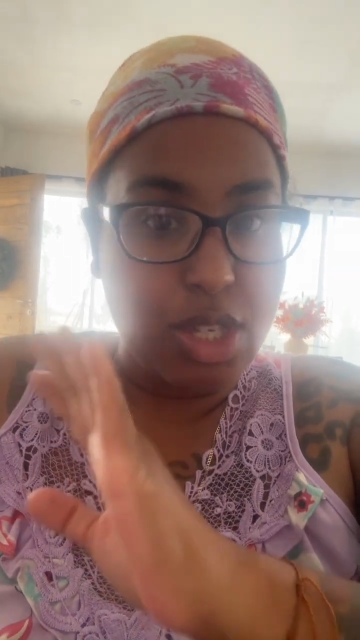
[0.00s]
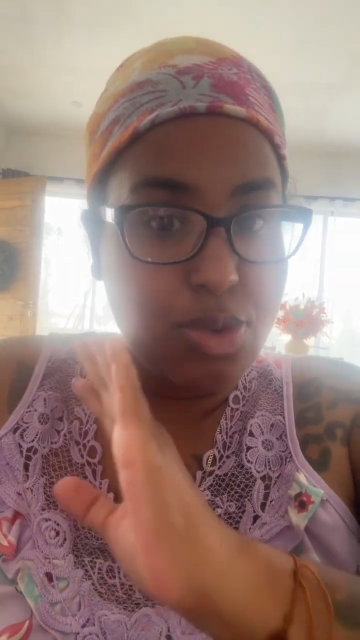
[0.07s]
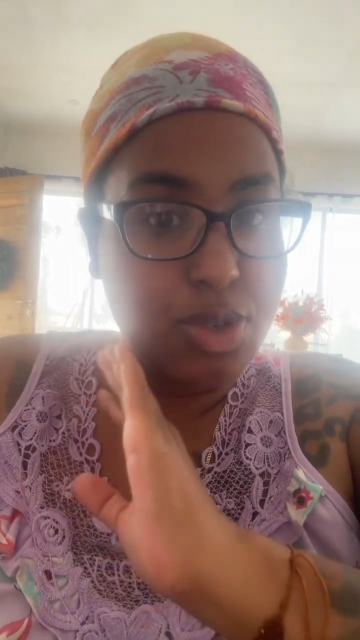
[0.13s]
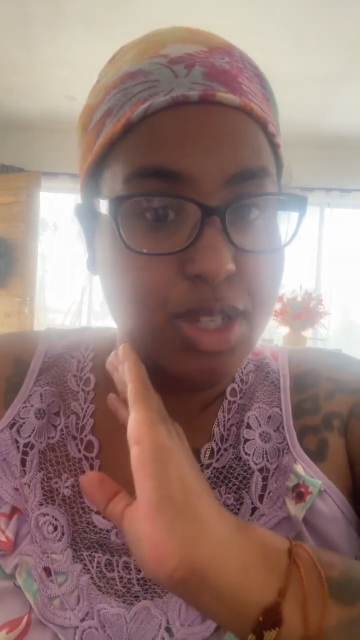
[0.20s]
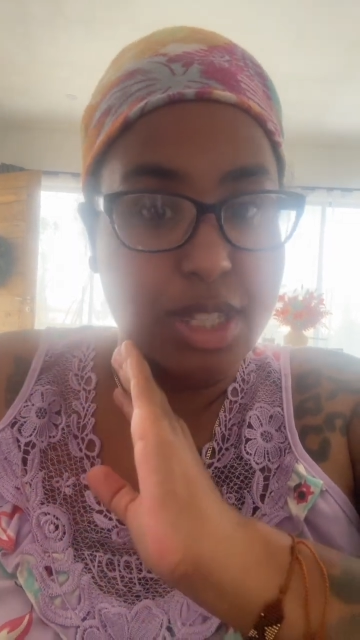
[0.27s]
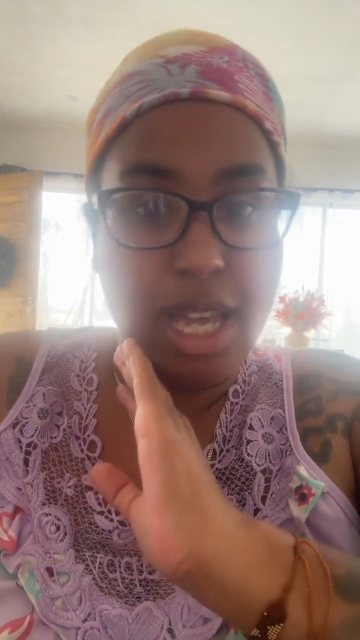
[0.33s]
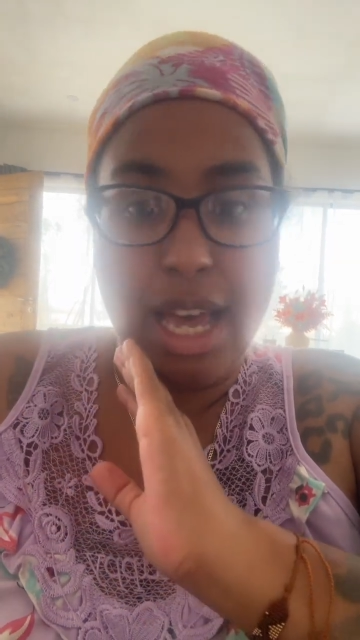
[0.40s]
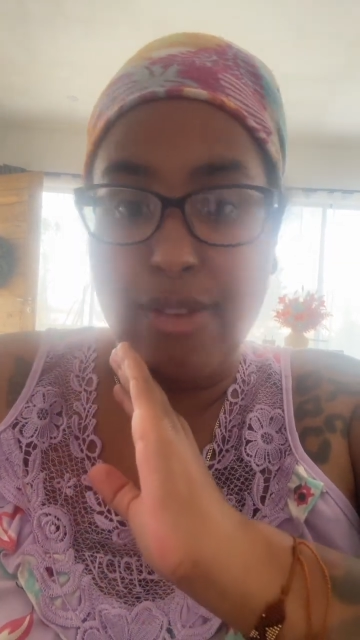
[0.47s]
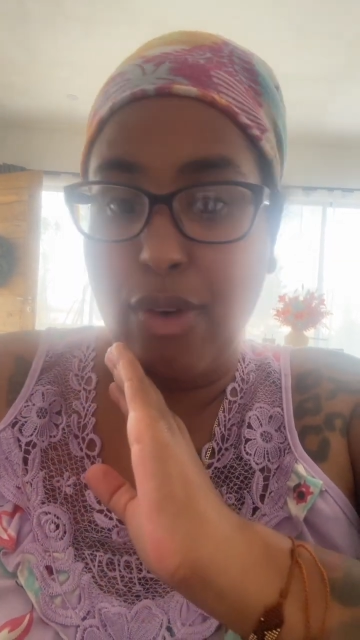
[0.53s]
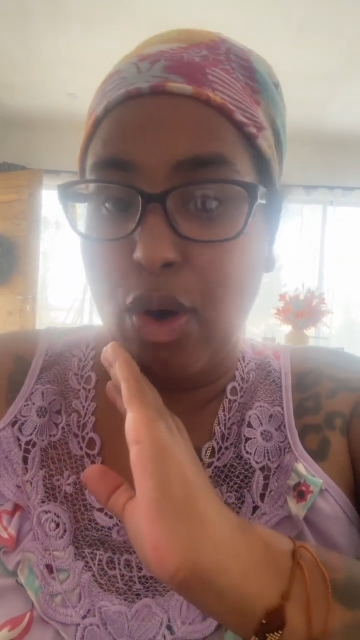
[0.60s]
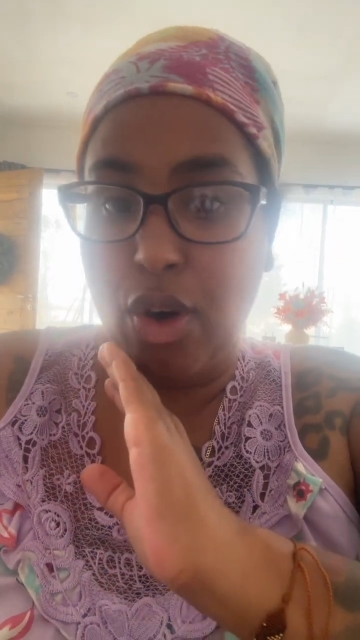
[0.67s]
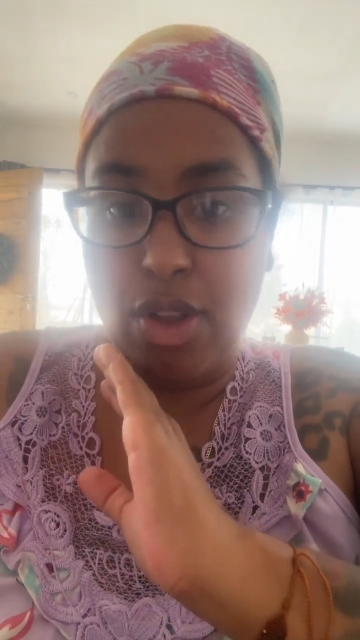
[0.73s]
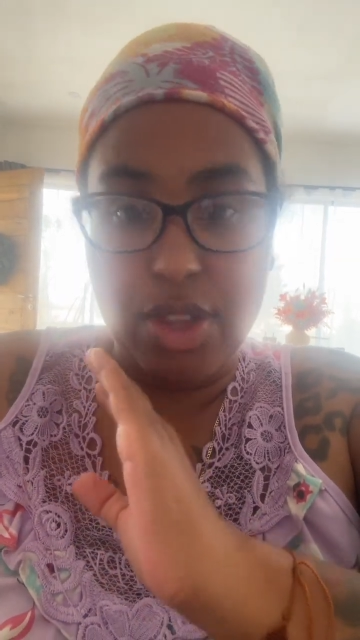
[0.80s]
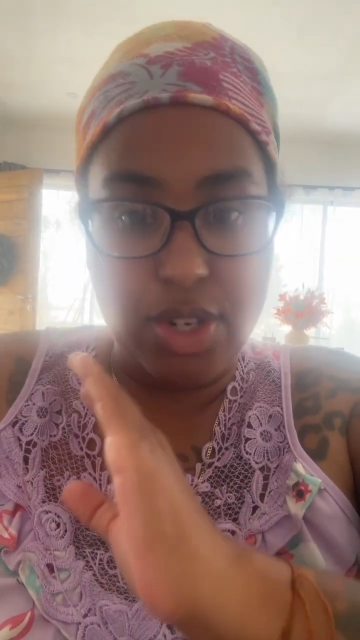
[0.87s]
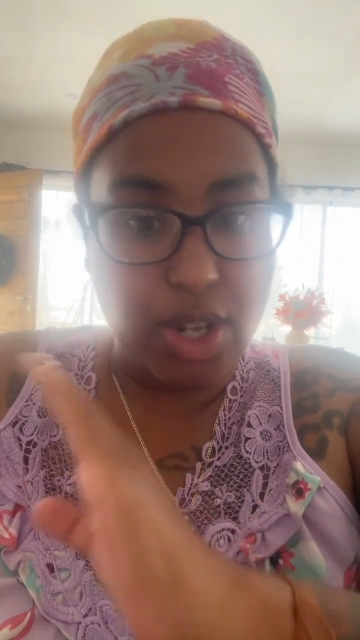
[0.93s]
you just have
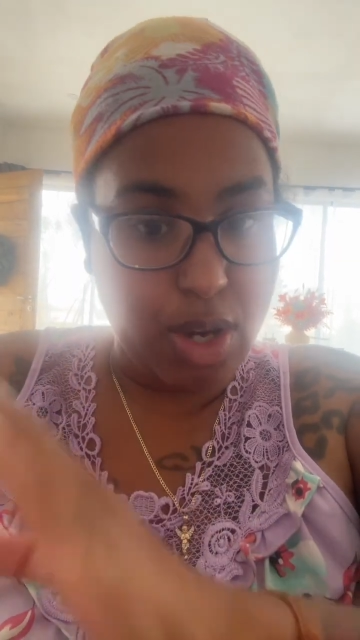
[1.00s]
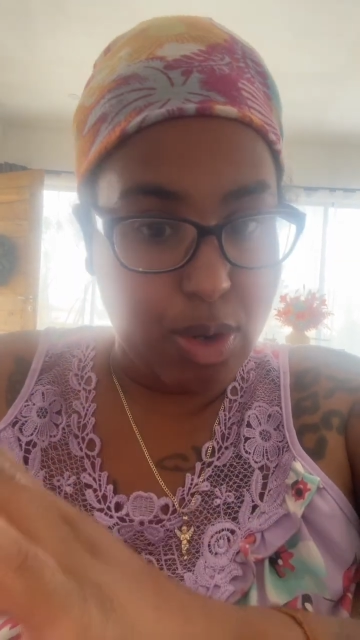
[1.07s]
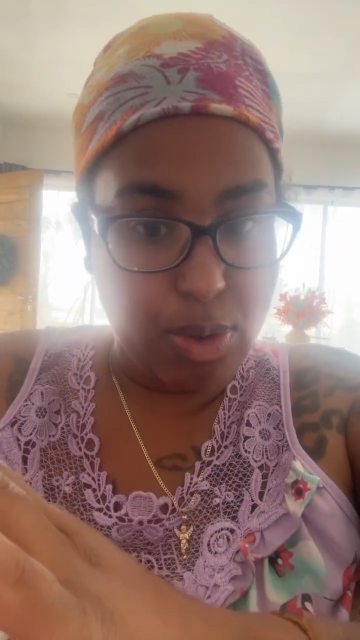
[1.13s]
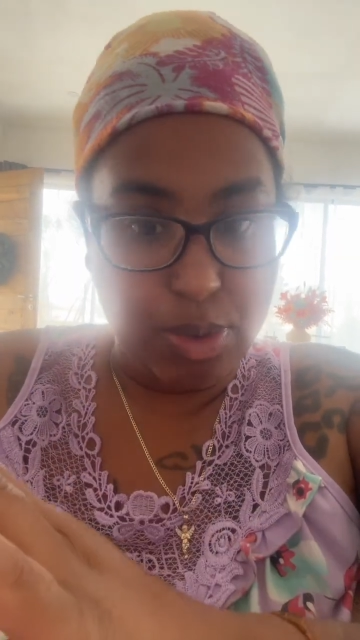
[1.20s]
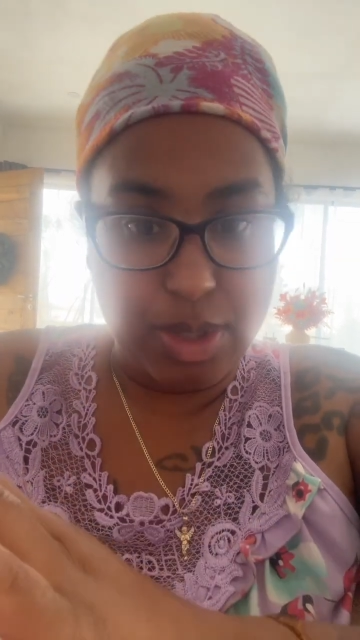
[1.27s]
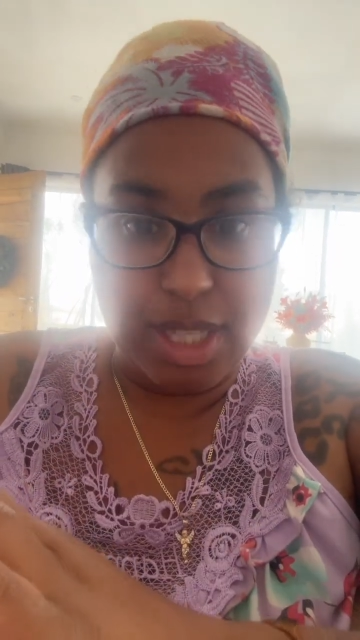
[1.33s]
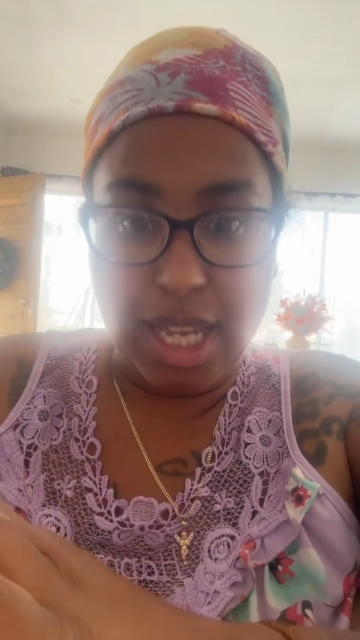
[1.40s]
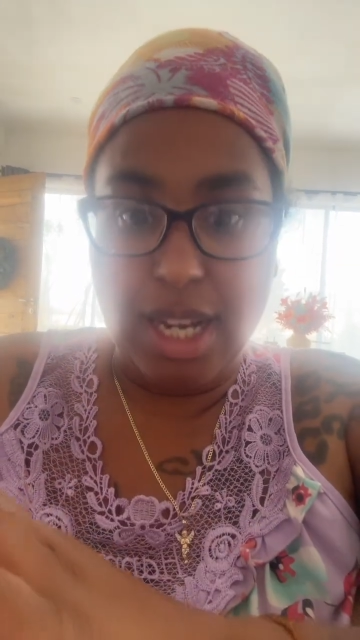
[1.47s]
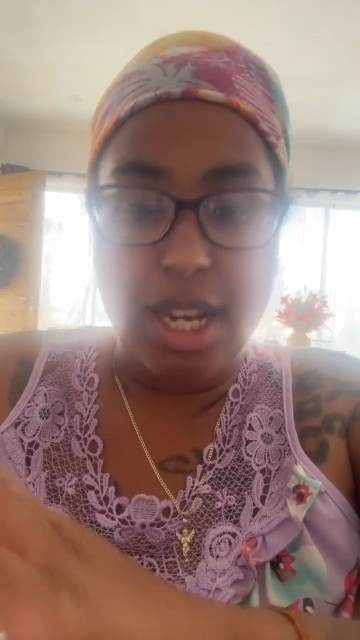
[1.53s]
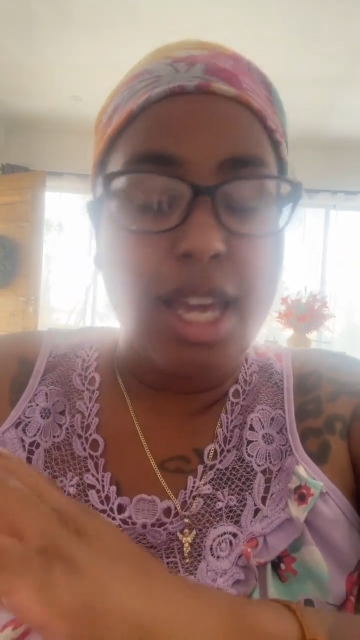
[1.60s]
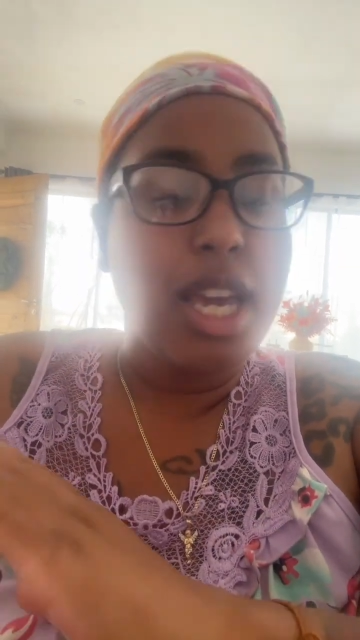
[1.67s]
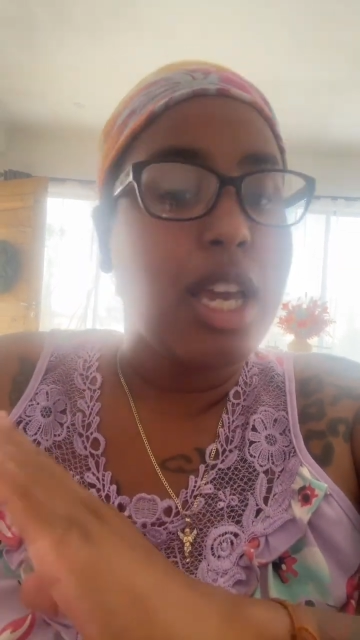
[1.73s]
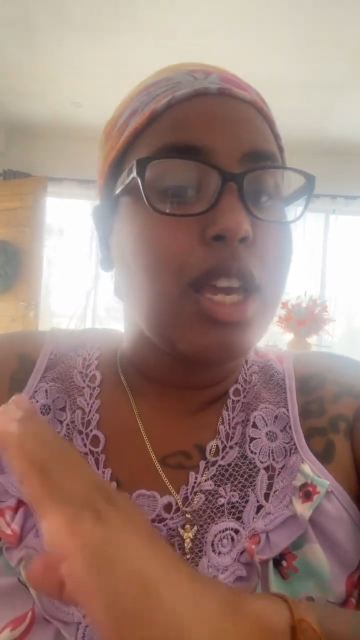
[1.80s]
all the doughs and,